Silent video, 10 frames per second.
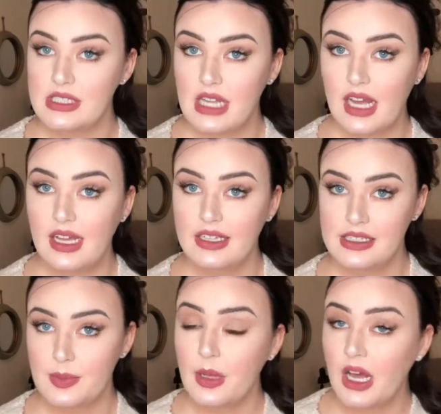that
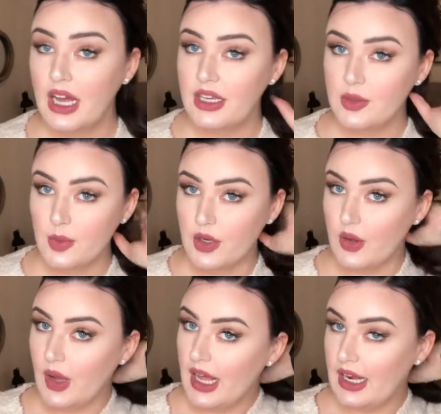is applied, you want to
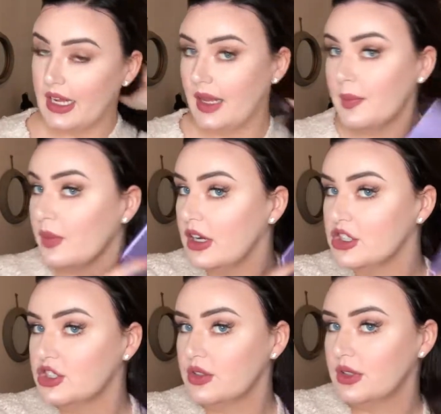go ahead and
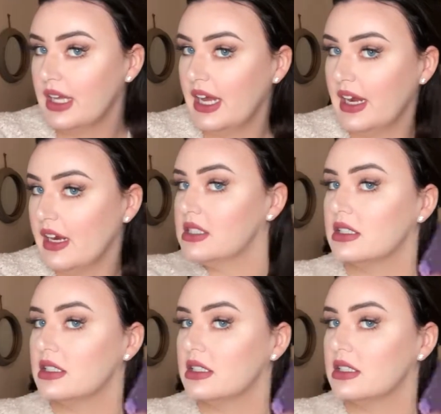brush through the hair.